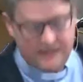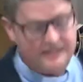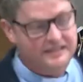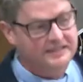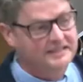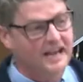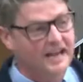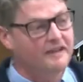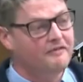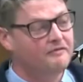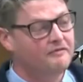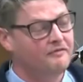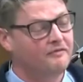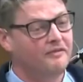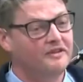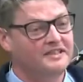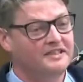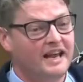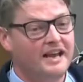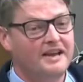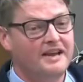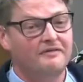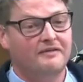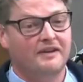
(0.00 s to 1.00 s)

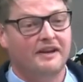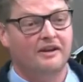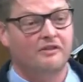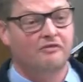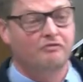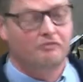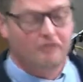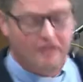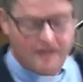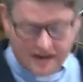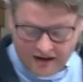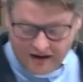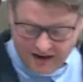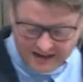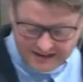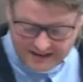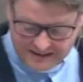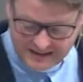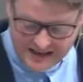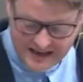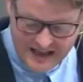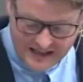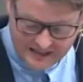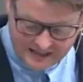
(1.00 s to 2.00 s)
saving. You've realized
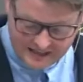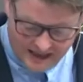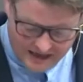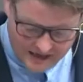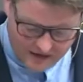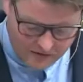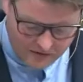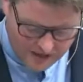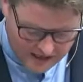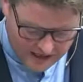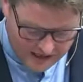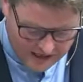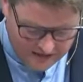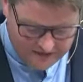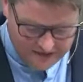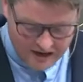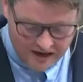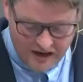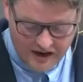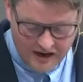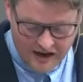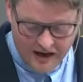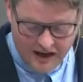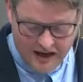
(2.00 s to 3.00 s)
that you need
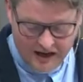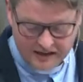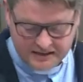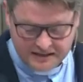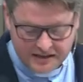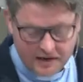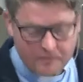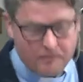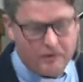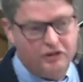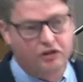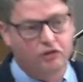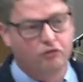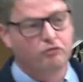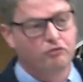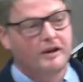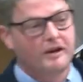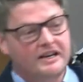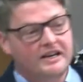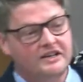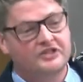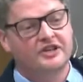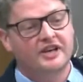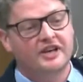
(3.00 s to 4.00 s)
someone to
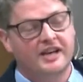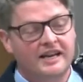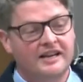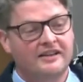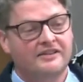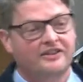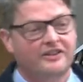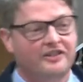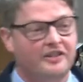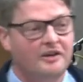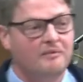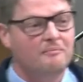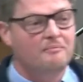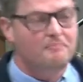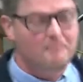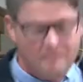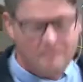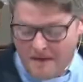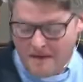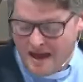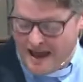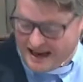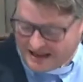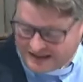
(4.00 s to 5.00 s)
reach into the
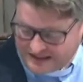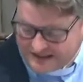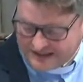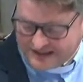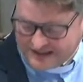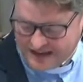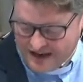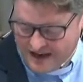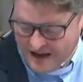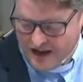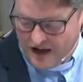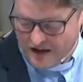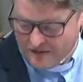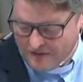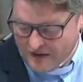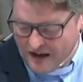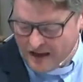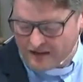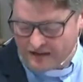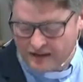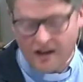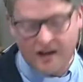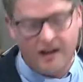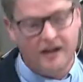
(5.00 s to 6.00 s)
mess of our
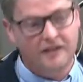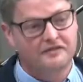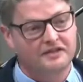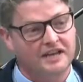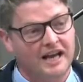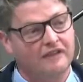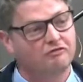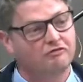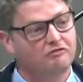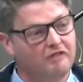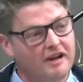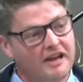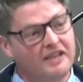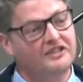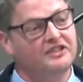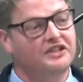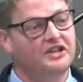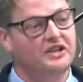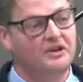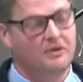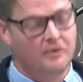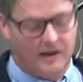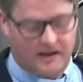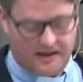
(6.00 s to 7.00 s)
lives and
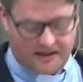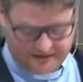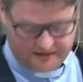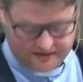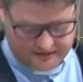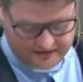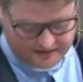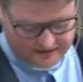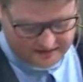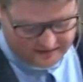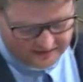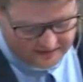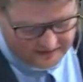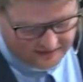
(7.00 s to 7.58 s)
rescue us.